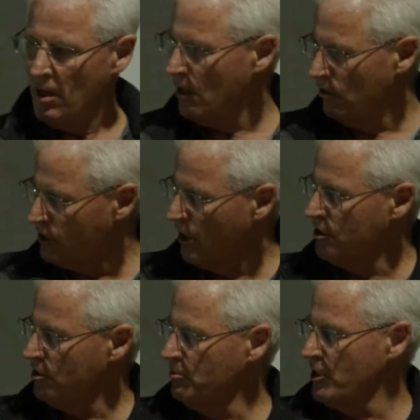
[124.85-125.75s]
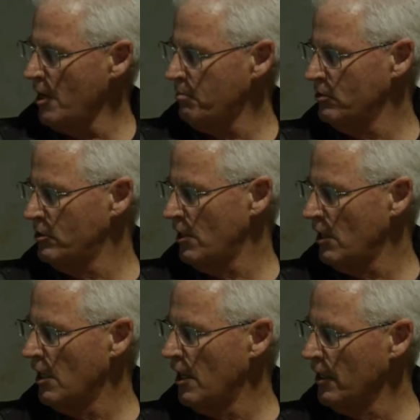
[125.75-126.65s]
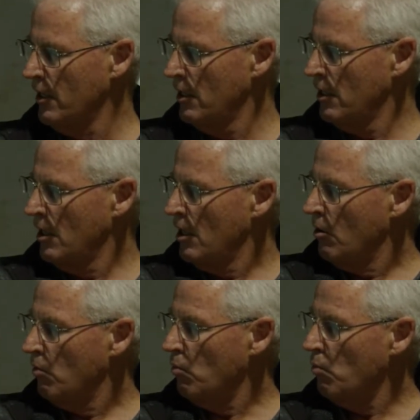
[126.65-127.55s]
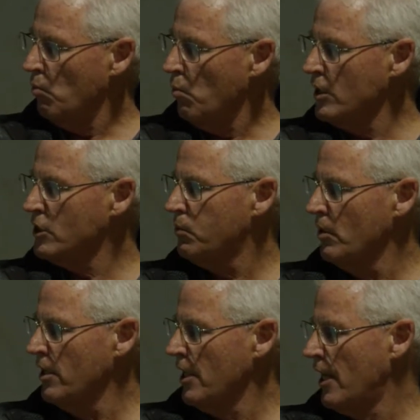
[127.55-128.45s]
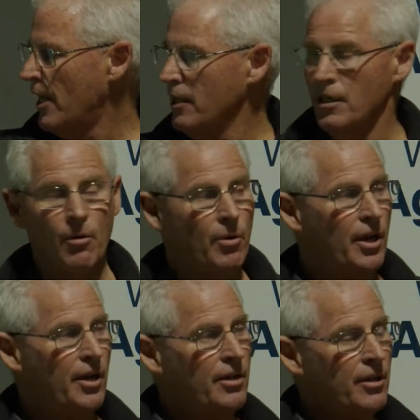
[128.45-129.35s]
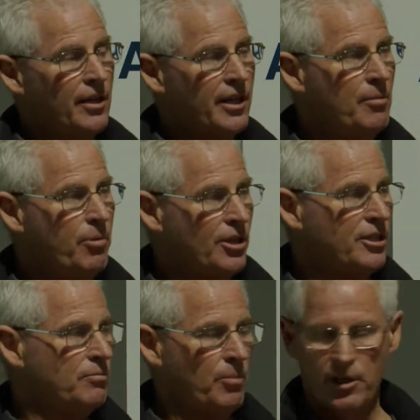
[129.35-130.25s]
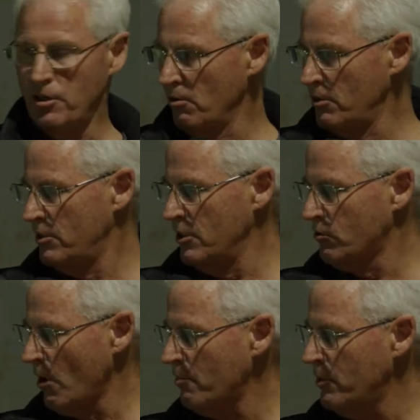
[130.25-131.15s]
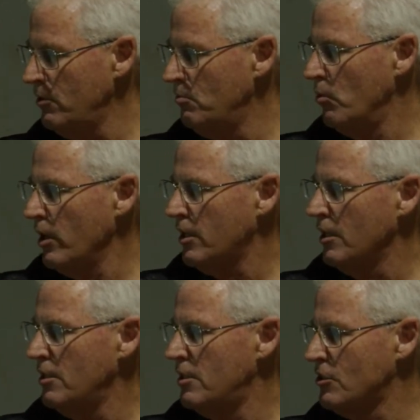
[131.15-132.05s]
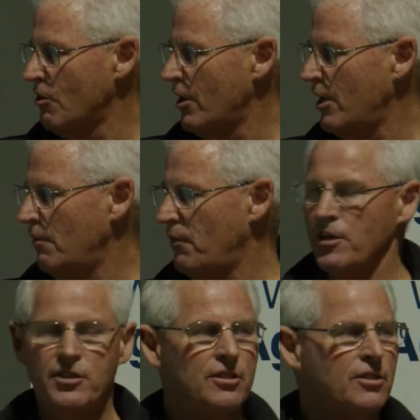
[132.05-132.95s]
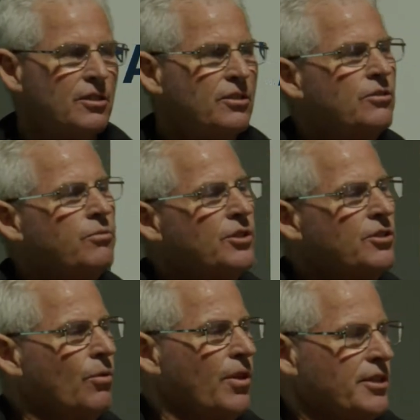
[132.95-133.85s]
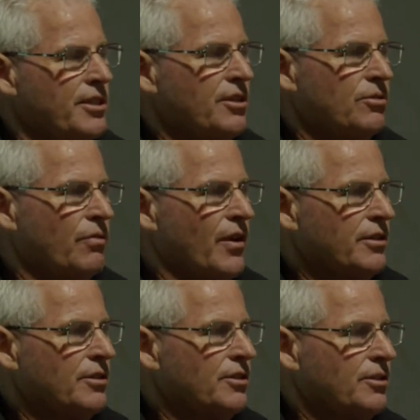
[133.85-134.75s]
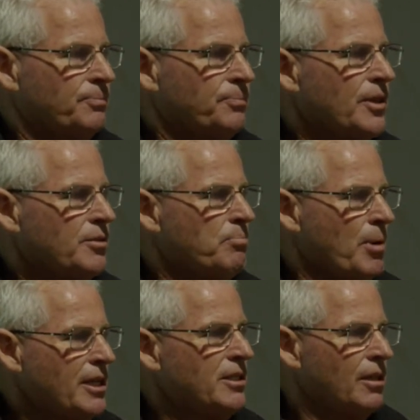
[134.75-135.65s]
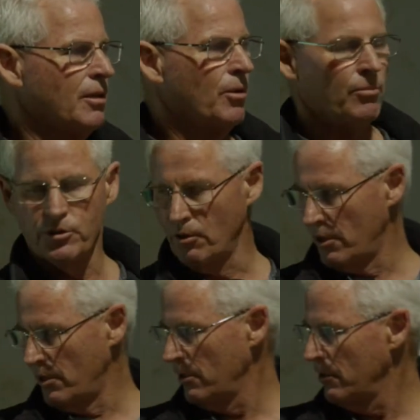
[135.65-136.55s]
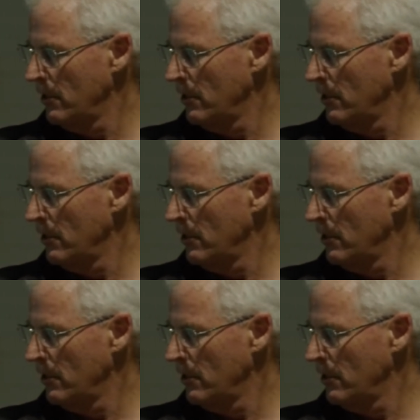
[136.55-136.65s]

And I'll show you some examples of that later. Once we know where the key process has been disrupted, we can design interventions to restore those natural functions. That's basically what we're trying to do.